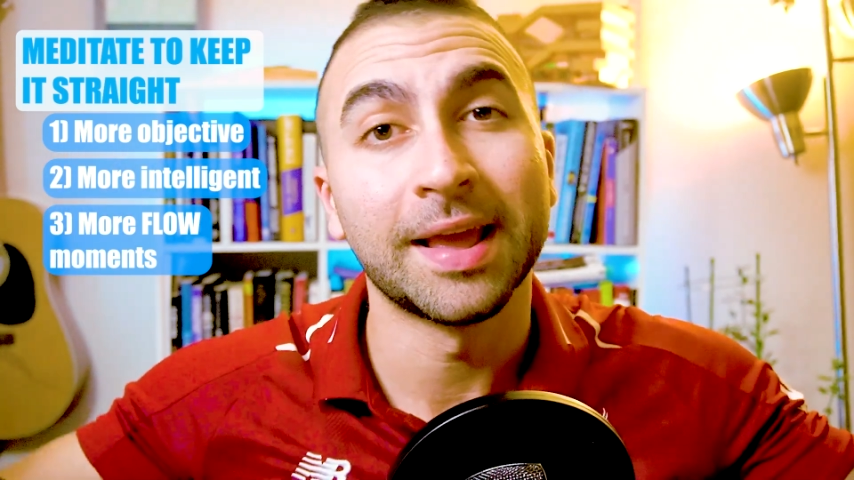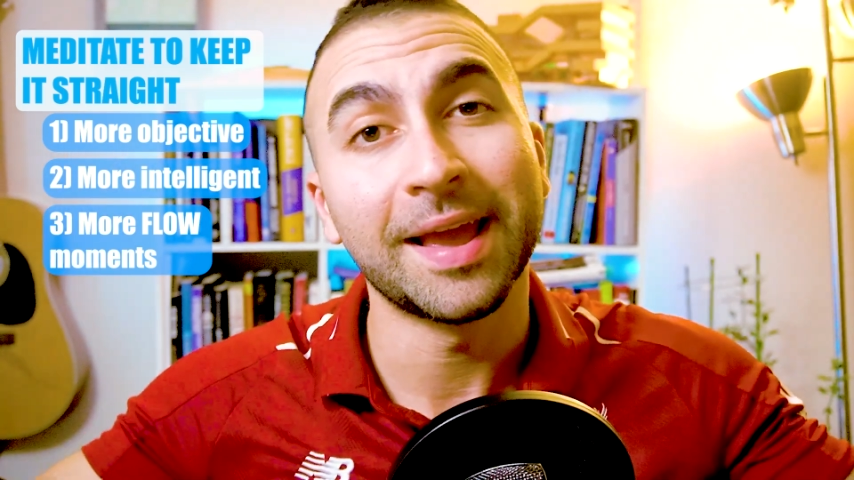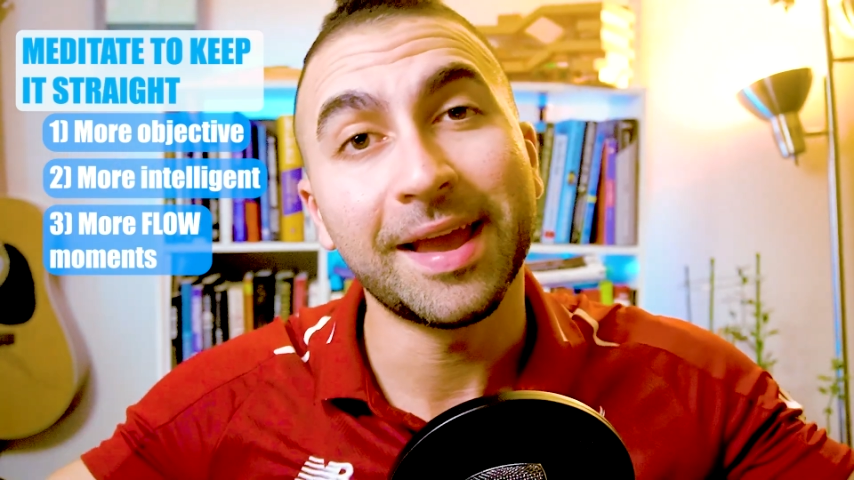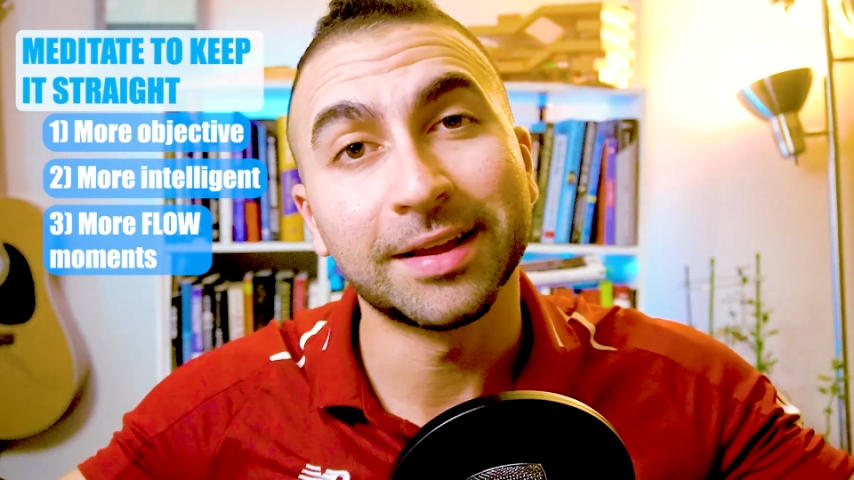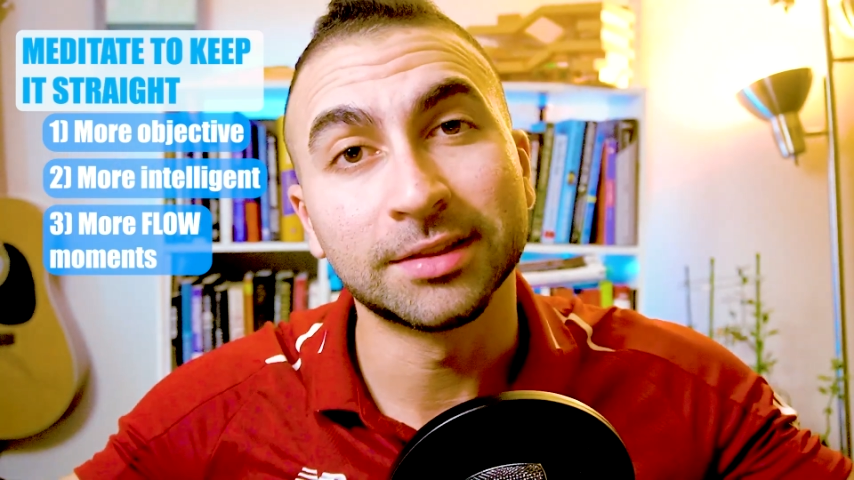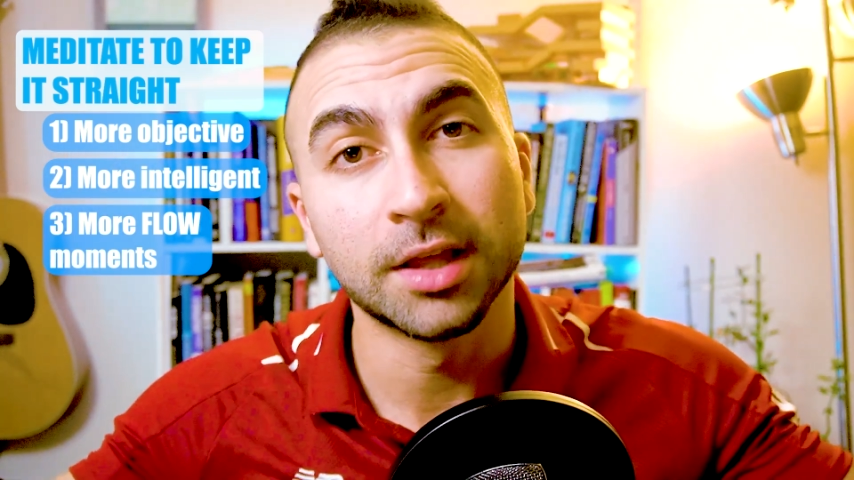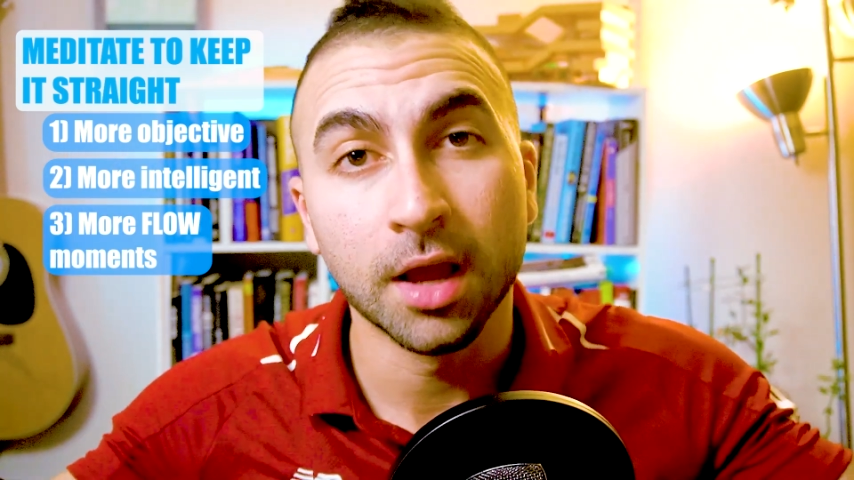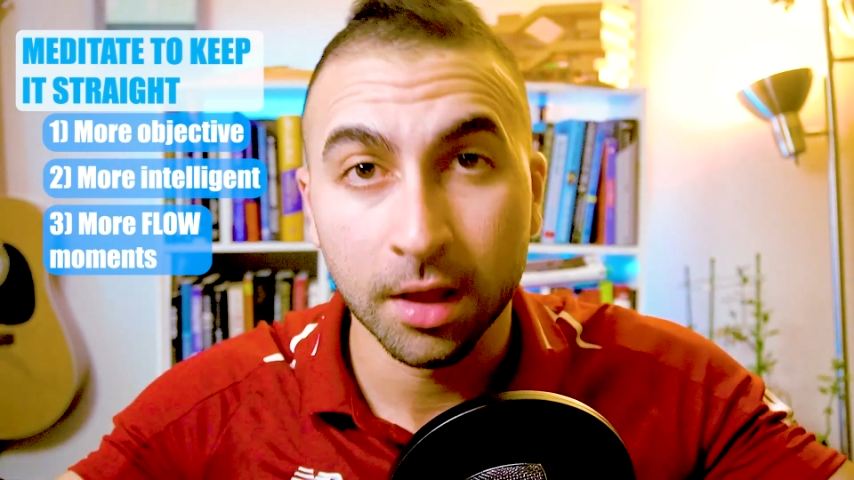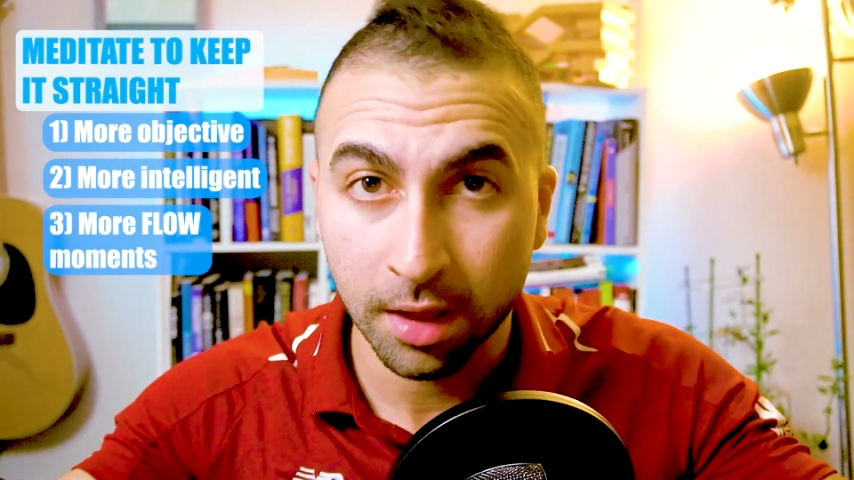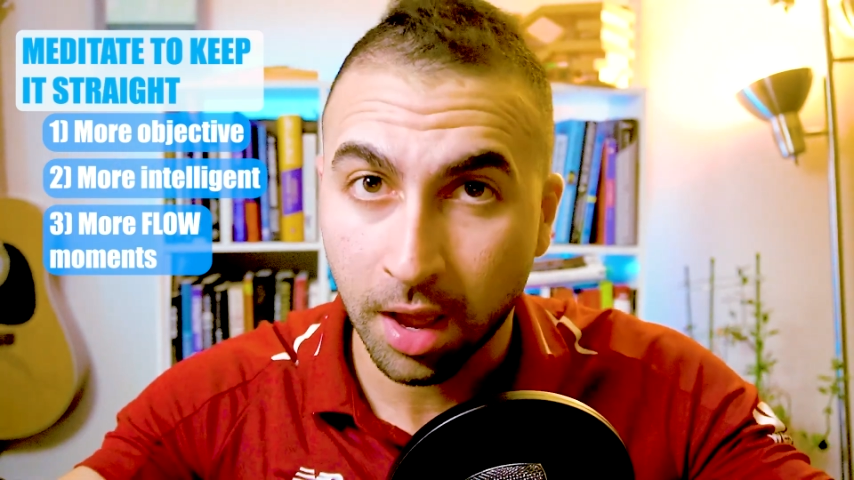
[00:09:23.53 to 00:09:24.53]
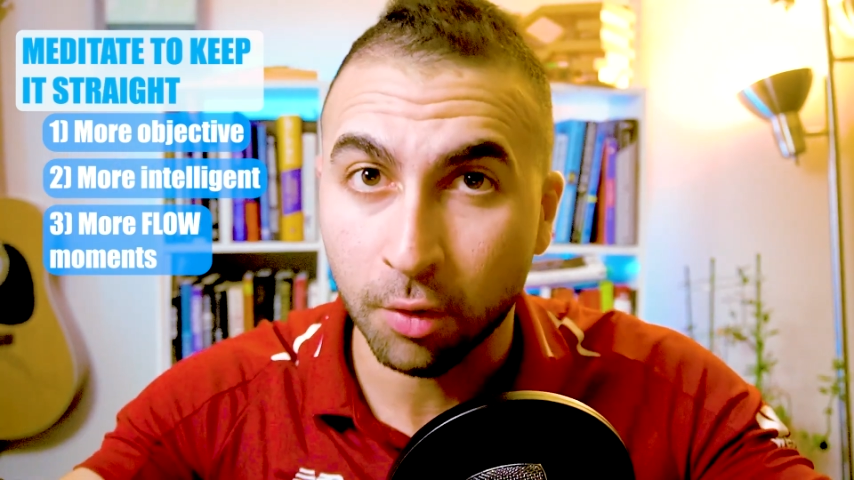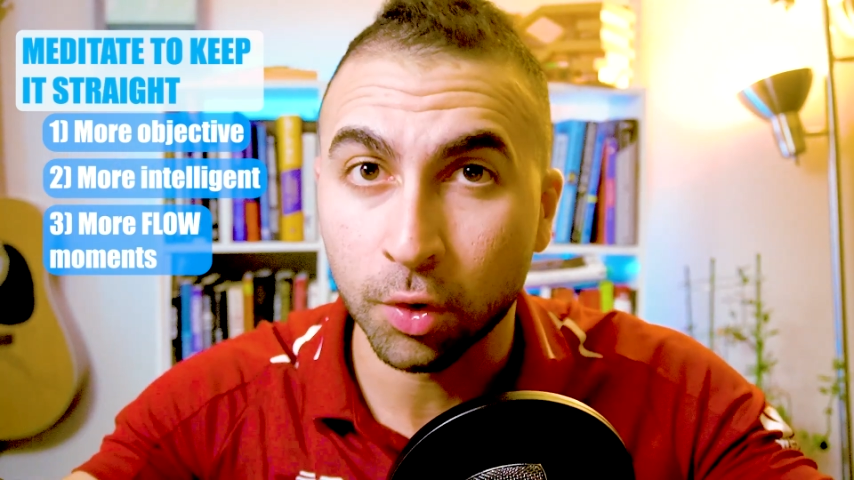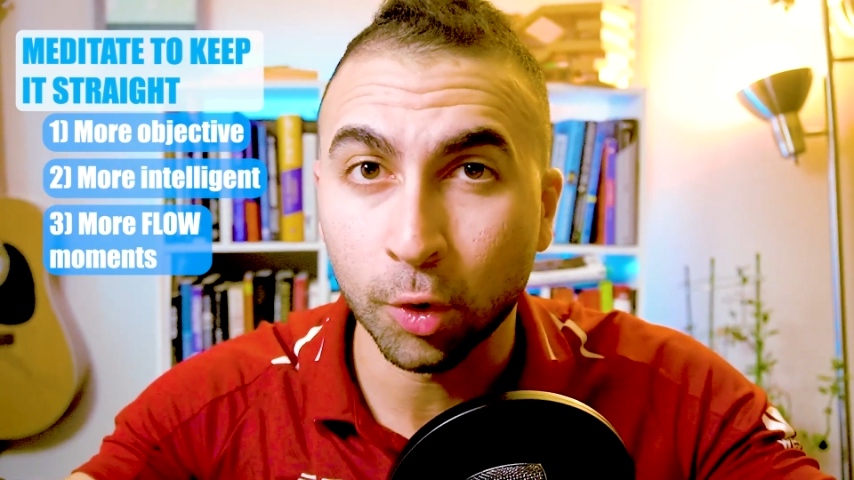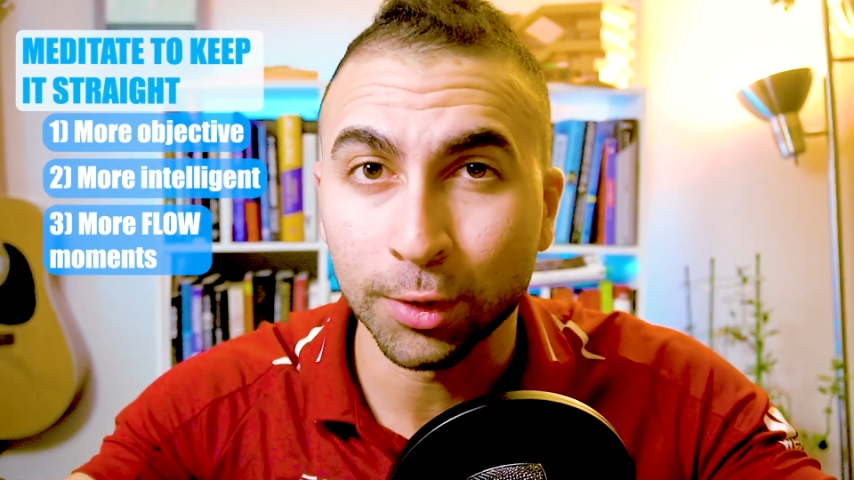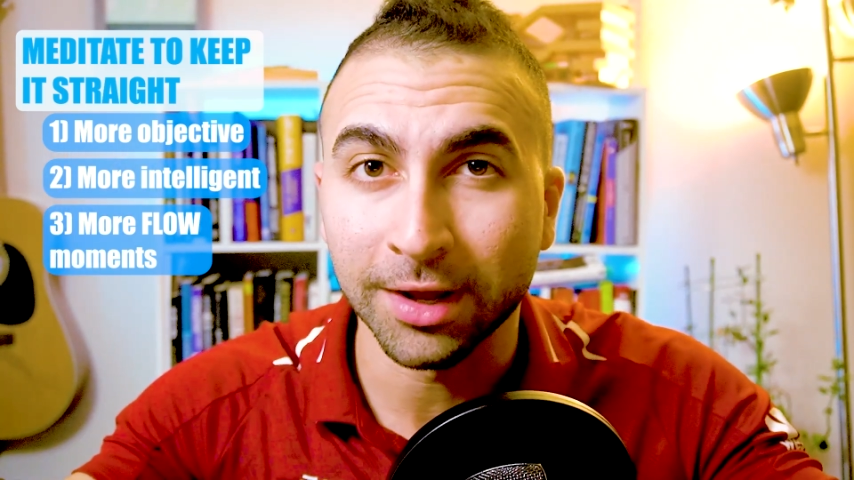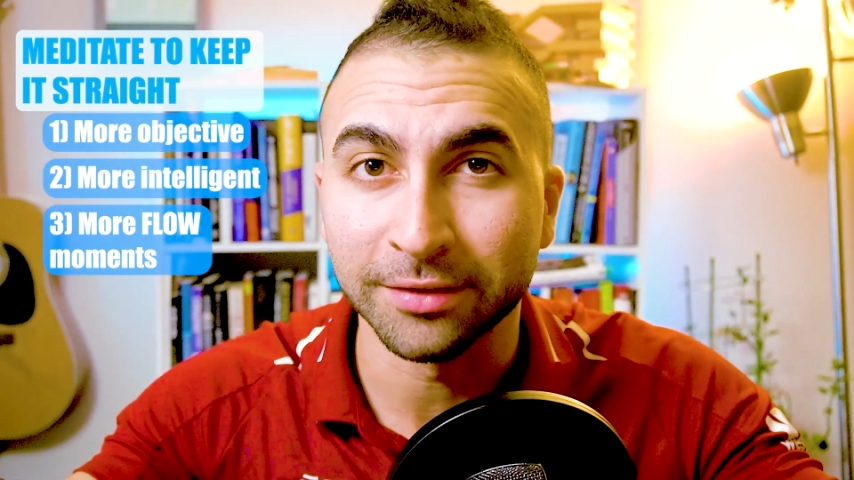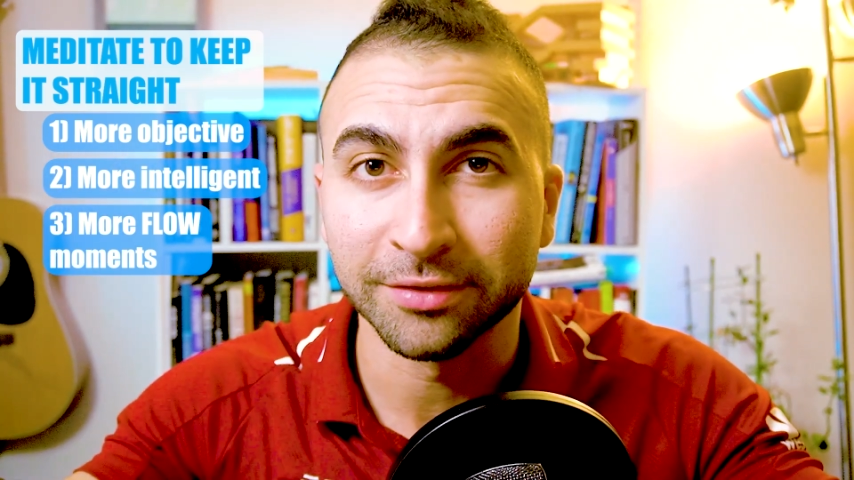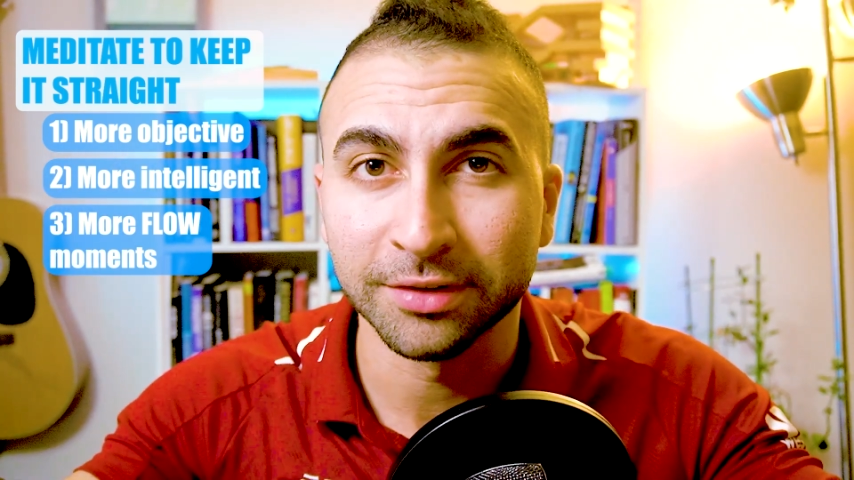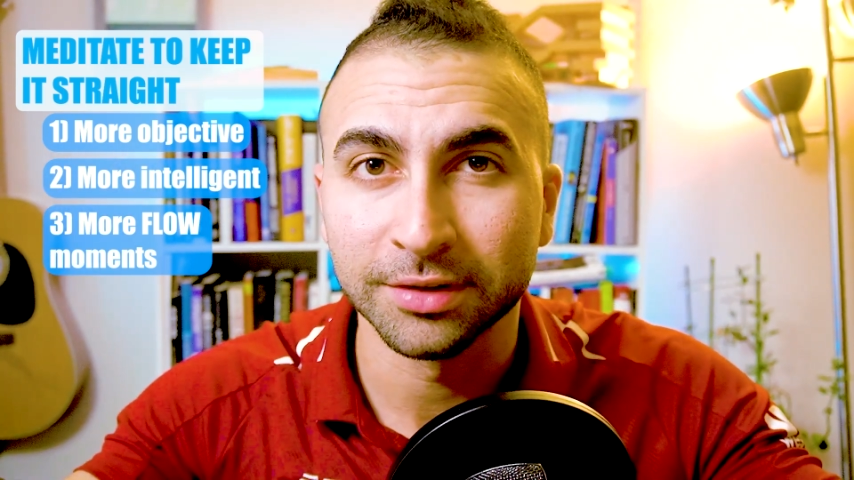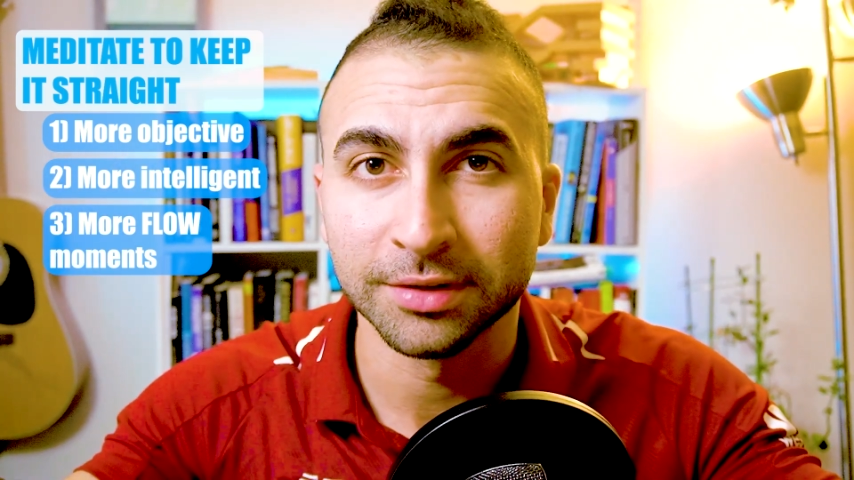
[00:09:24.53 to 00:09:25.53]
and our whole life?